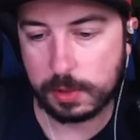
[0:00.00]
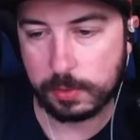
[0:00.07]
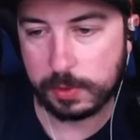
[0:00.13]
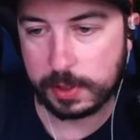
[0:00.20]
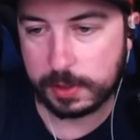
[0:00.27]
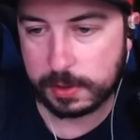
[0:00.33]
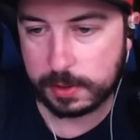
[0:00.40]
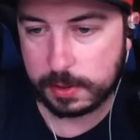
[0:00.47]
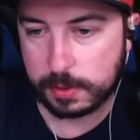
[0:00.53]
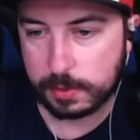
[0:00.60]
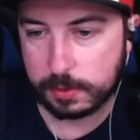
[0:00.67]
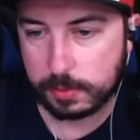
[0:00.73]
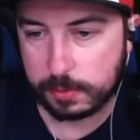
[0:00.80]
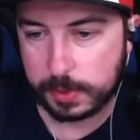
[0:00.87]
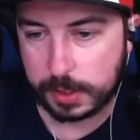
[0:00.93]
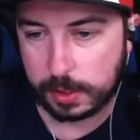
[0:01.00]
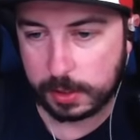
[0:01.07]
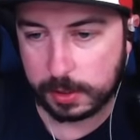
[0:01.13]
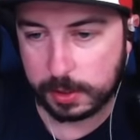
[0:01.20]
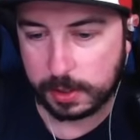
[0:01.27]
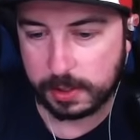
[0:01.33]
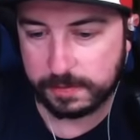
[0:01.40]
with. We all
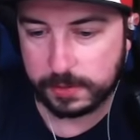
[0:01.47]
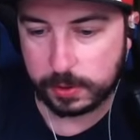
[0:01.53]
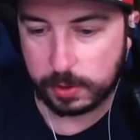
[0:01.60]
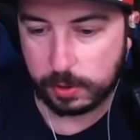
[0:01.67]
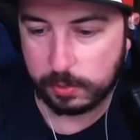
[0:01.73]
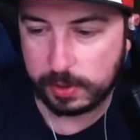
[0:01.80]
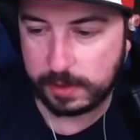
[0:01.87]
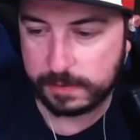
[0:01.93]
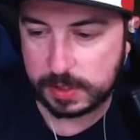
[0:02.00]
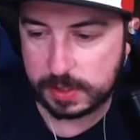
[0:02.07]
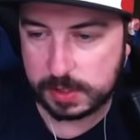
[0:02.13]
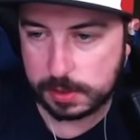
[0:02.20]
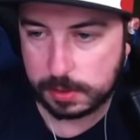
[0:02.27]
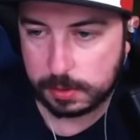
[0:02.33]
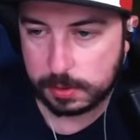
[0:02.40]
love good old revies.